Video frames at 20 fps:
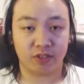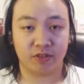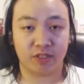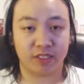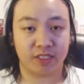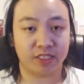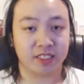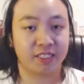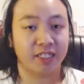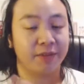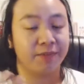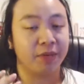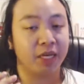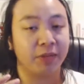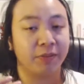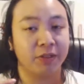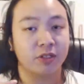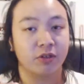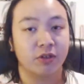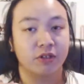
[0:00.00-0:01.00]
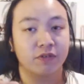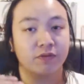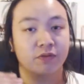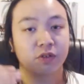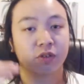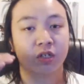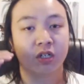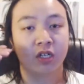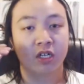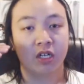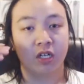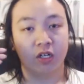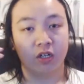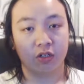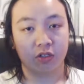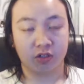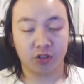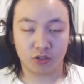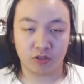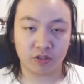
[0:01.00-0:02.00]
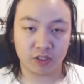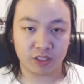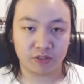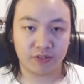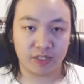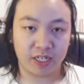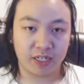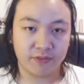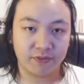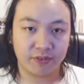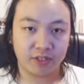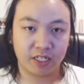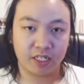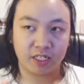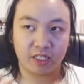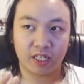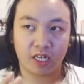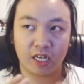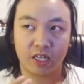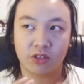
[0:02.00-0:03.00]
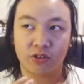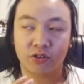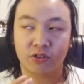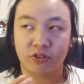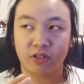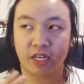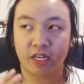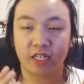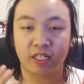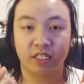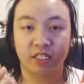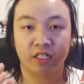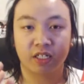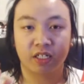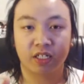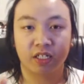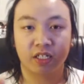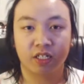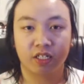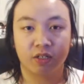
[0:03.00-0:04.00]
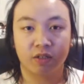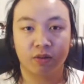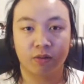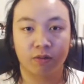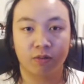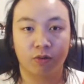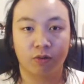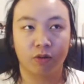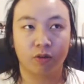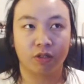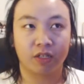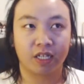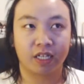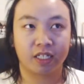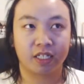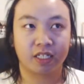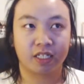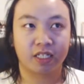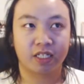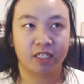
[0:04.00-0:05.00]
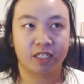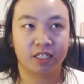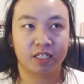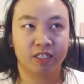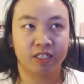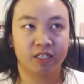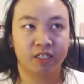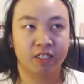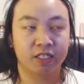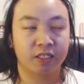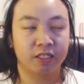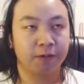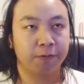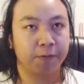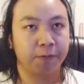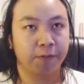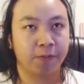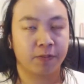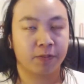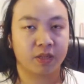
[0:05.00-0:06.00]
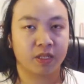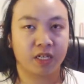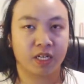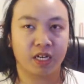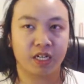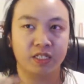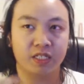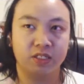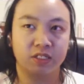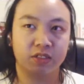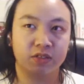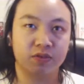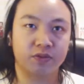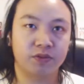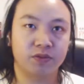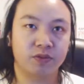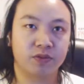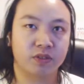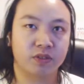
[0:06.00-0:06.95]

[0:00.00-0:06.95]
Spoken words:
dresses, they may be going for a girl crush vibe in either a more like kind of